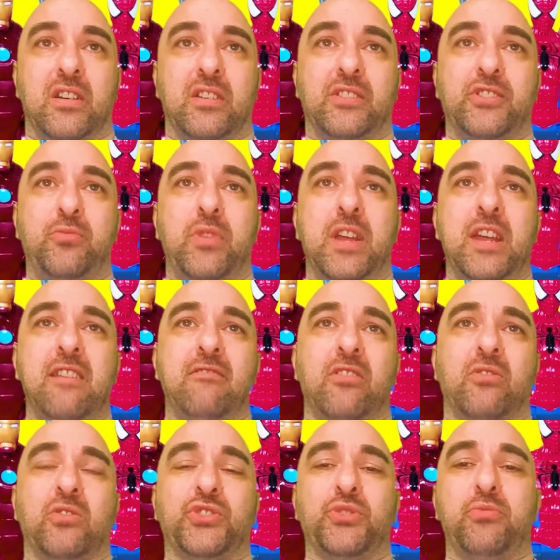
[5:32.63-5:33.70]

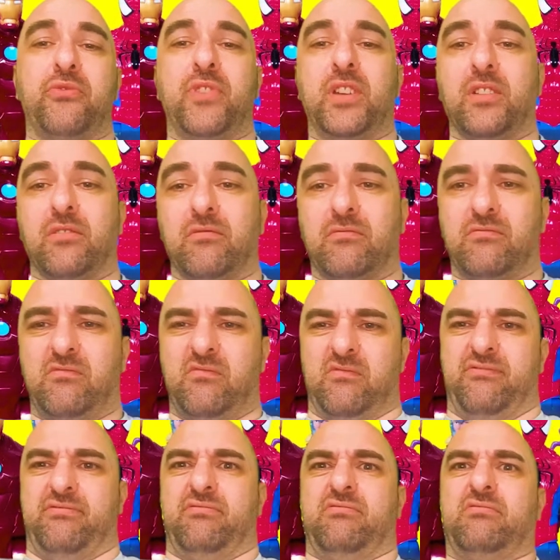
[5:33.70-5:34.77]
Superhero or supervillain?
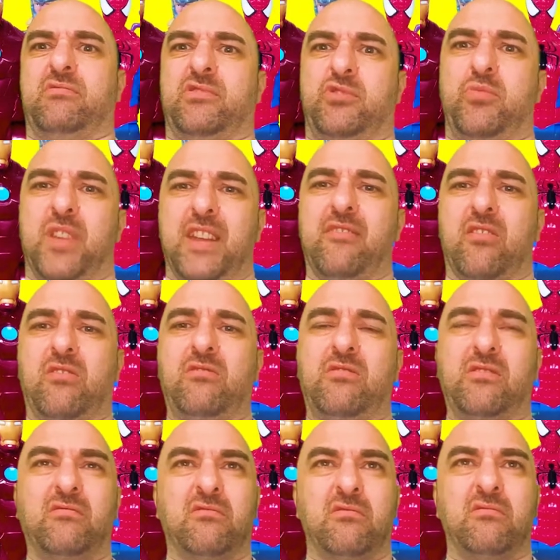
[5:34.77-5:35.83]
Superhero.
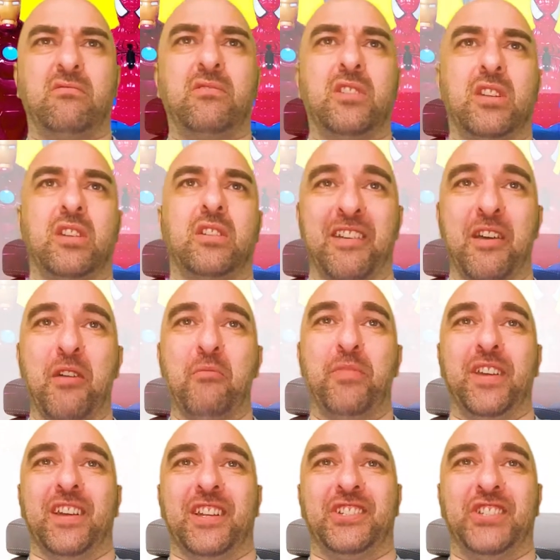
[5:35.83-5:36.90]

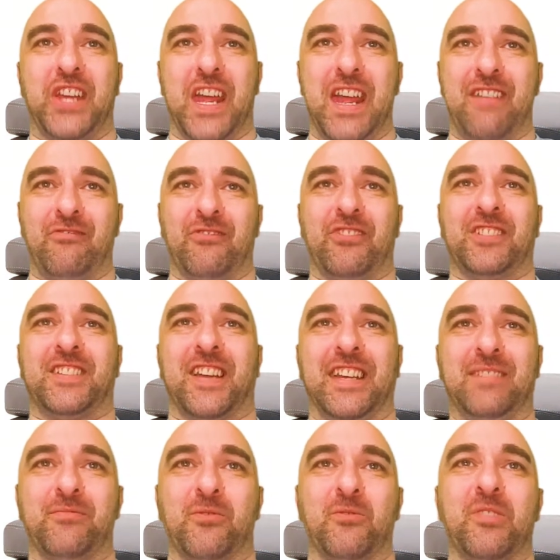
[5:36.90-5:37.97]
Be a chair or a
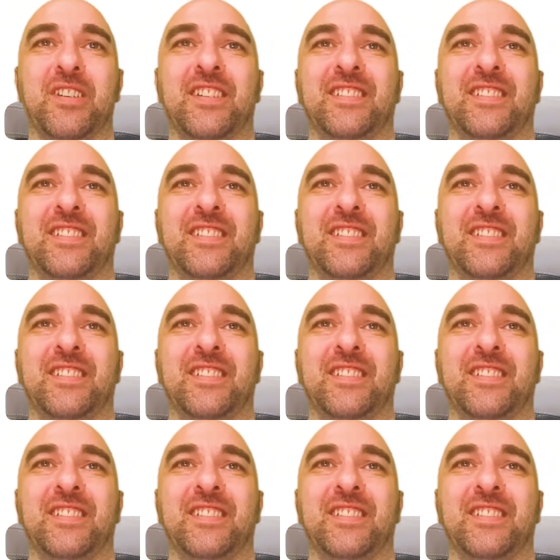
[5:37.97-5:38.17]
table?